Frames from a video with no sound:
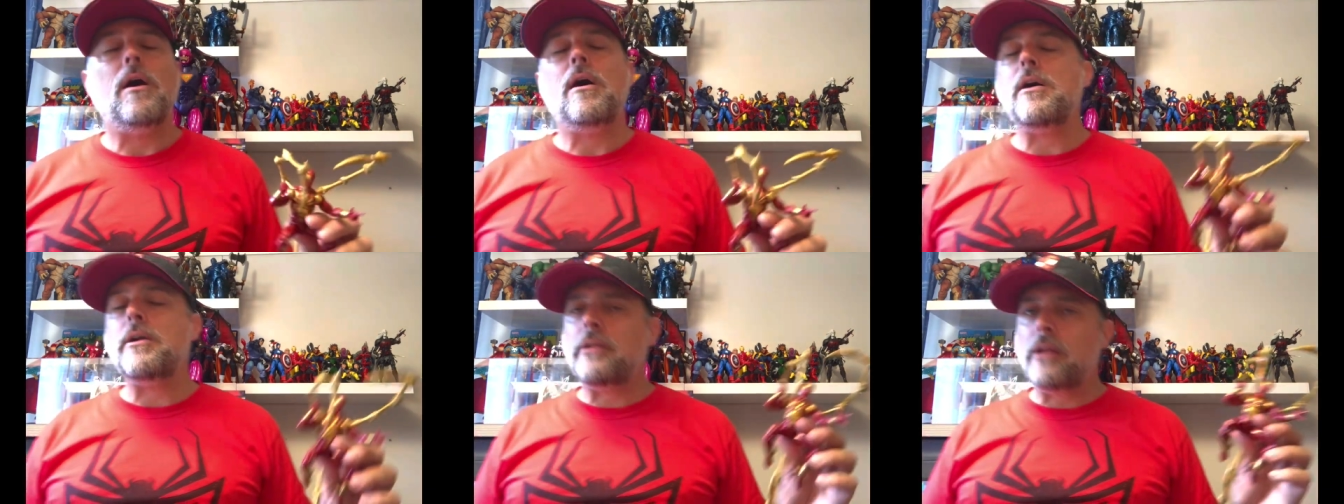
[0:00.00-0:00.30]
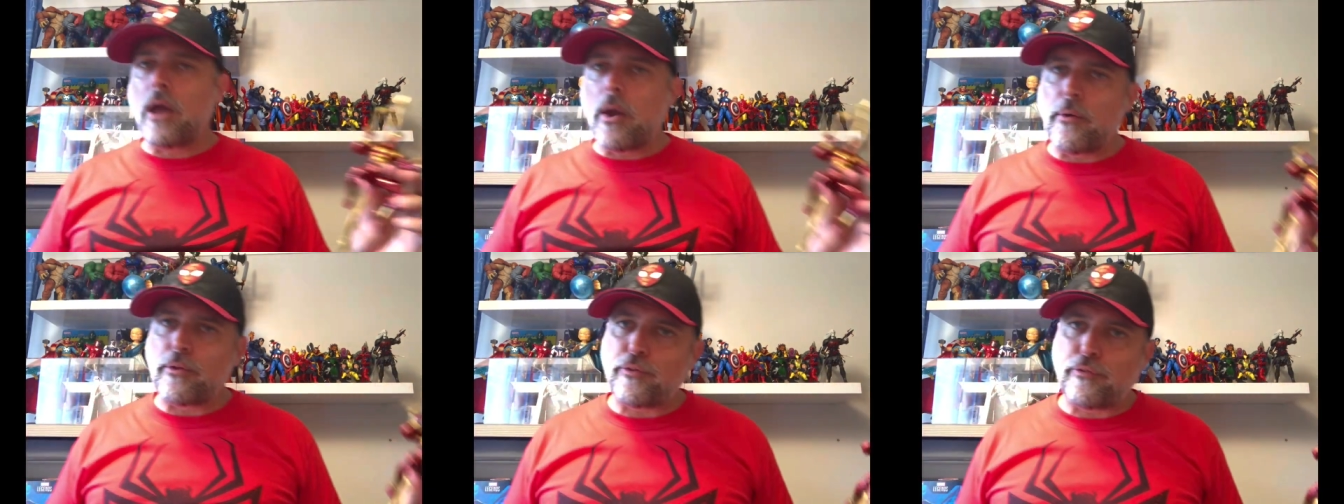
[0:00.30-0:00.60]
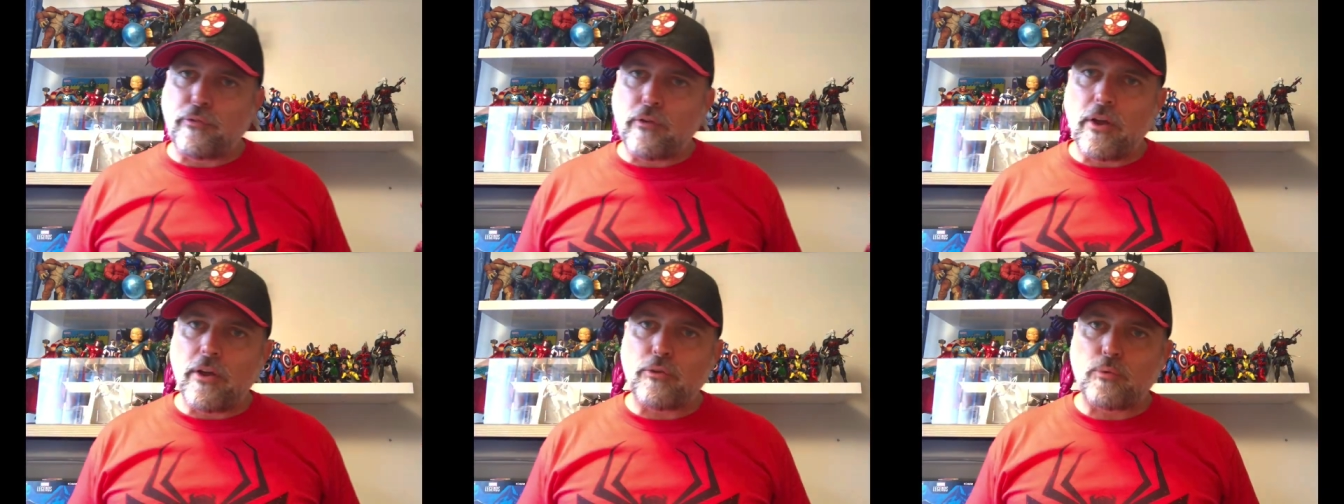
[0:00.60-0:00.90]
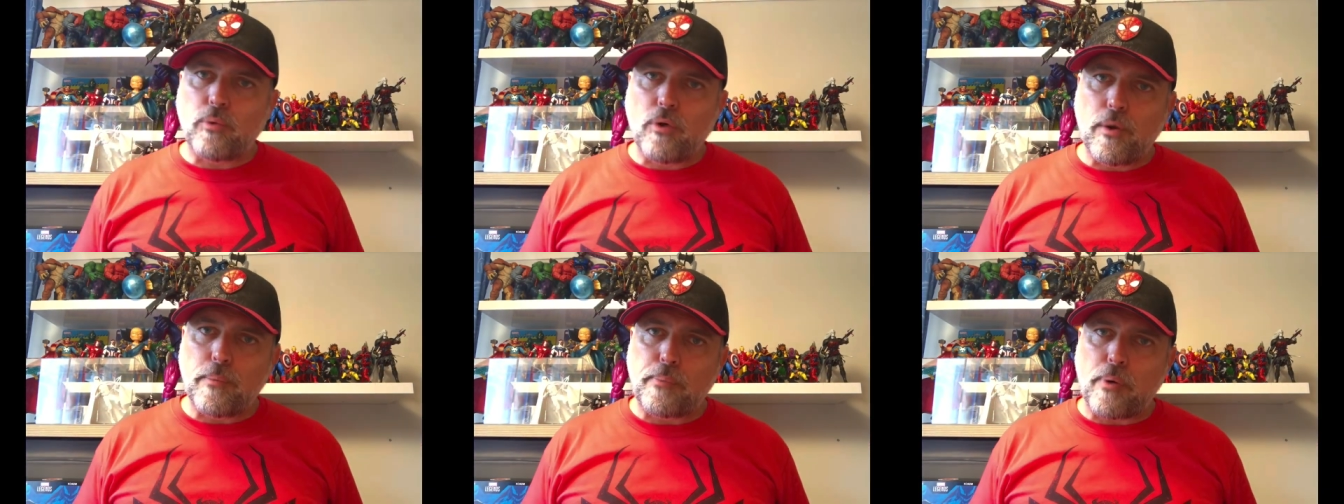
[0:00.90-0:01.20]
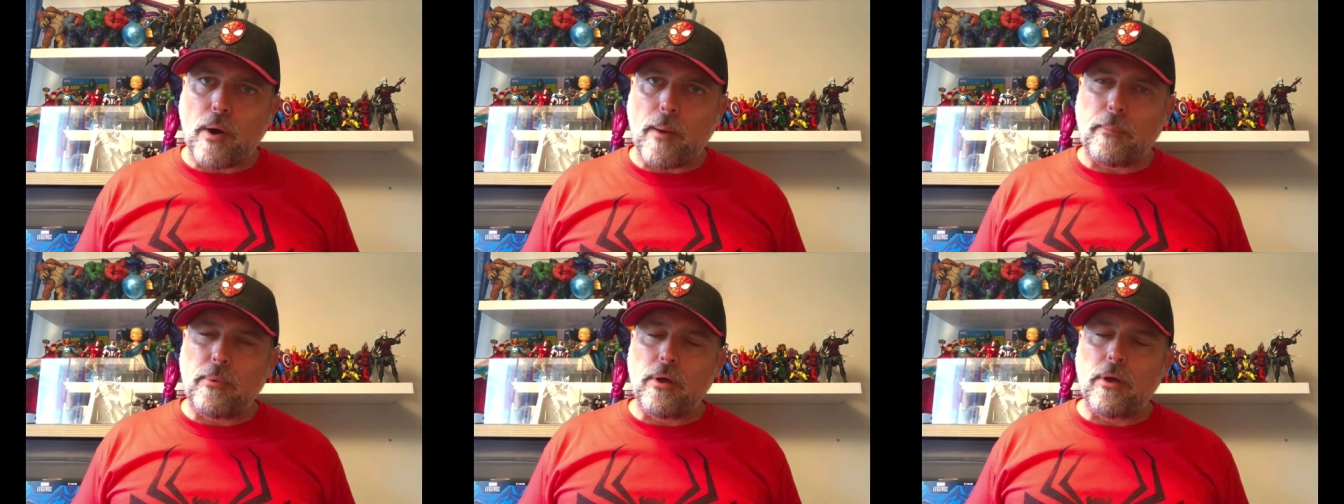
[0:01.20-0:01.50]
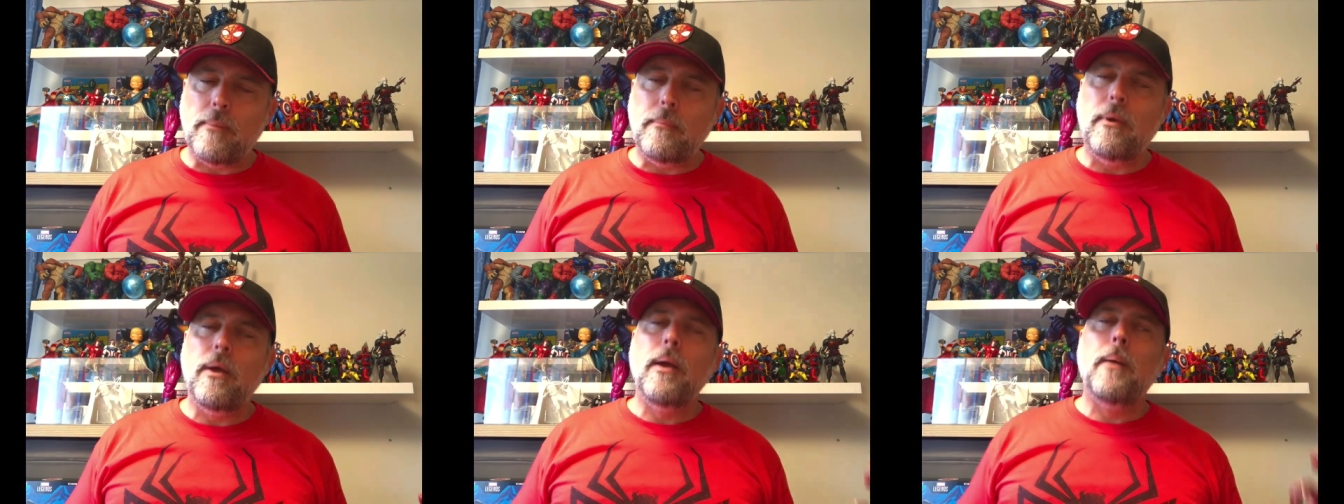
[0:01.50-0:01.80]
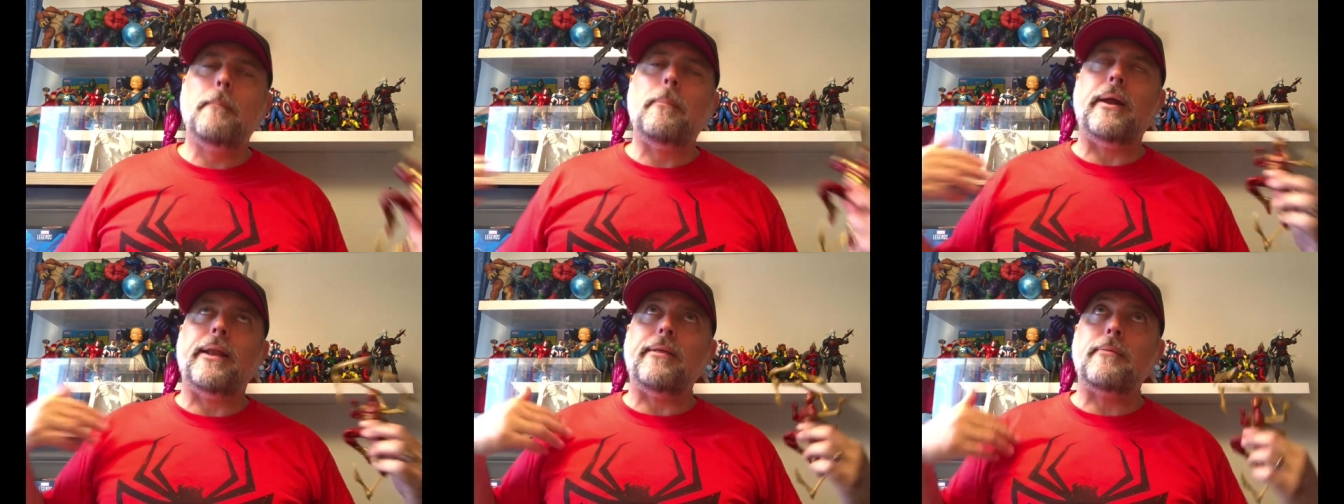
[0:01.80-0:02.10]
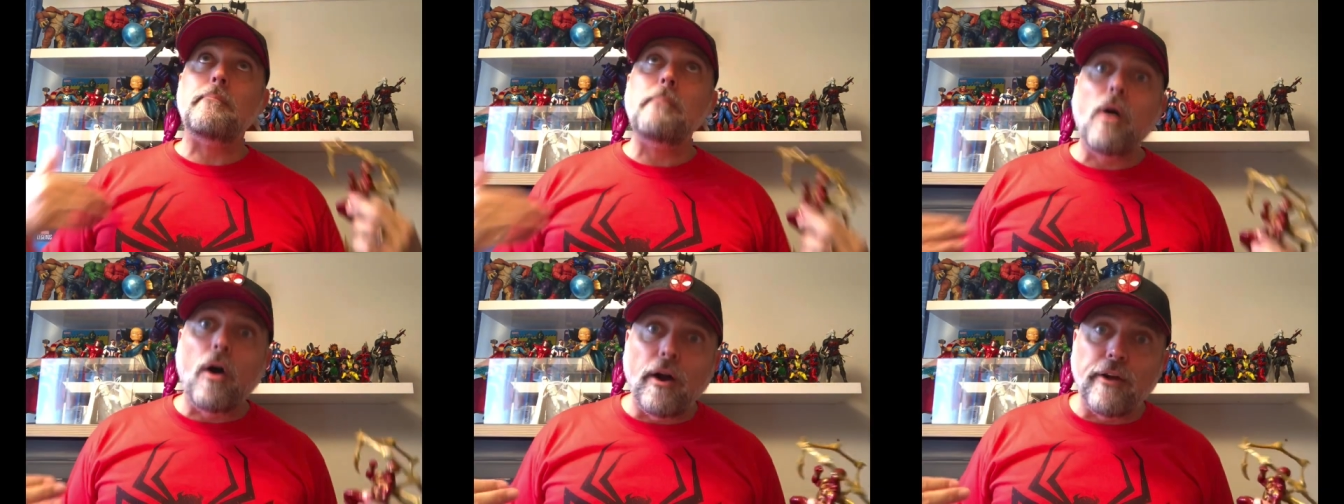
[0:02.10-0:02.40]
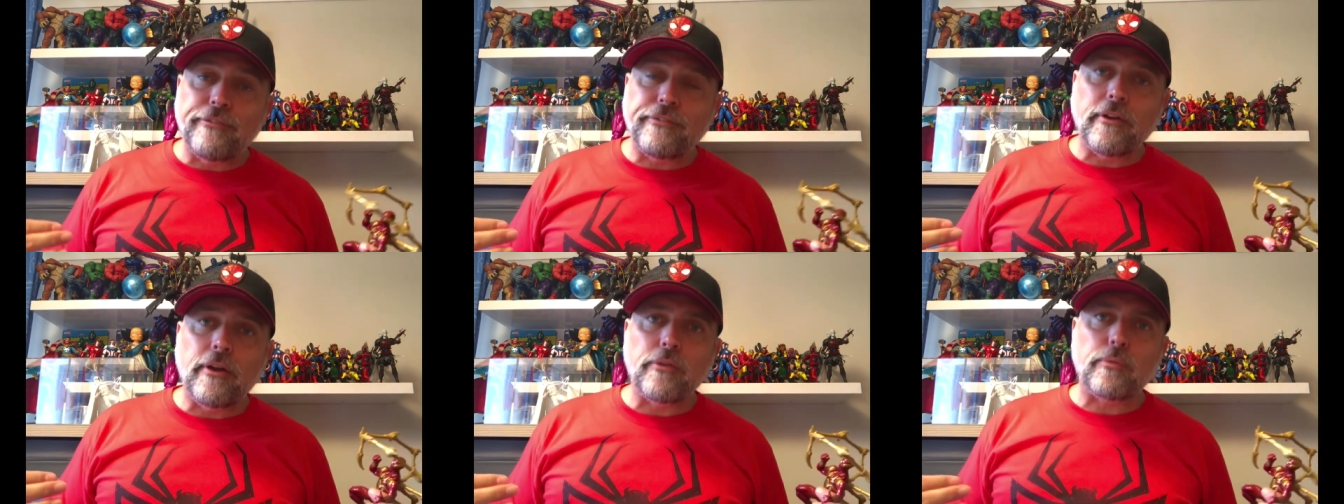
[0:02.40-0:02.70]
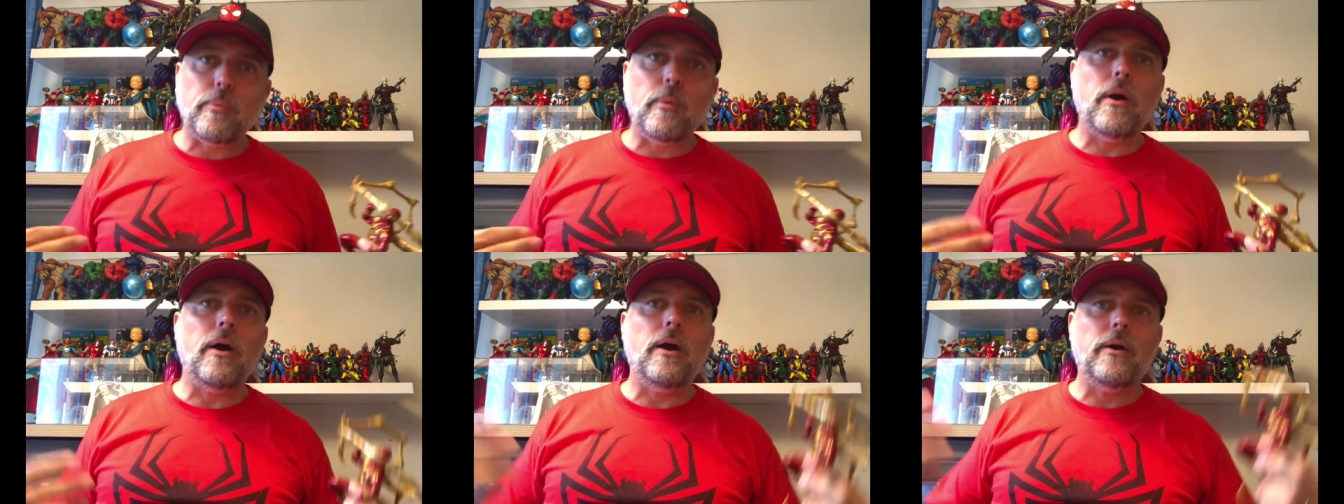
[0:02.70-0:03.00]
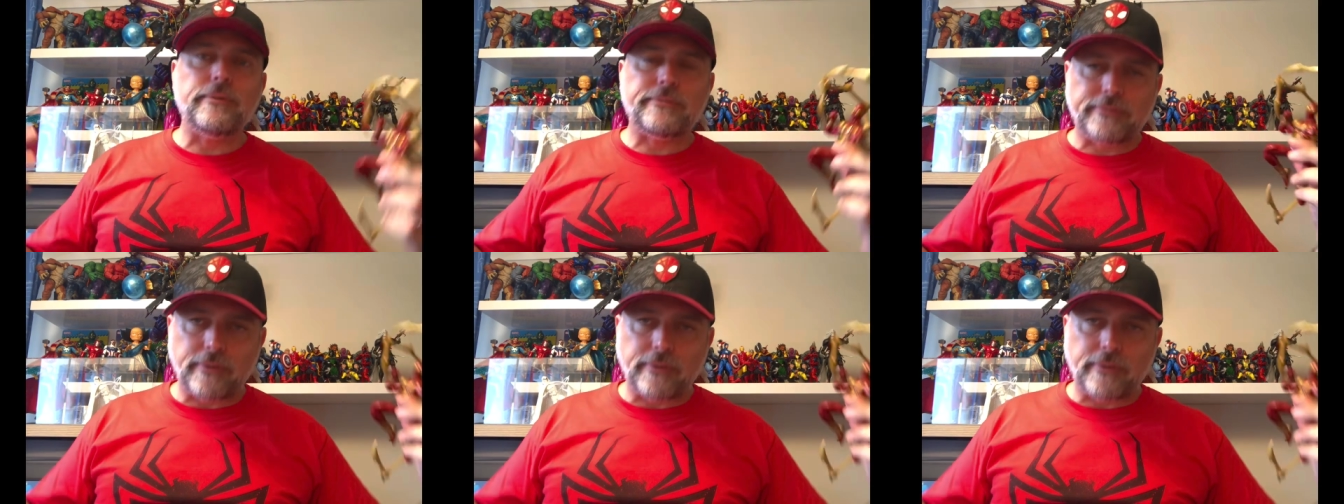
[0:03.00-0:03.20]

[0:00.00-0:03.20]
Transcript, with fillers: I know it's a first world problem, but it's my first world,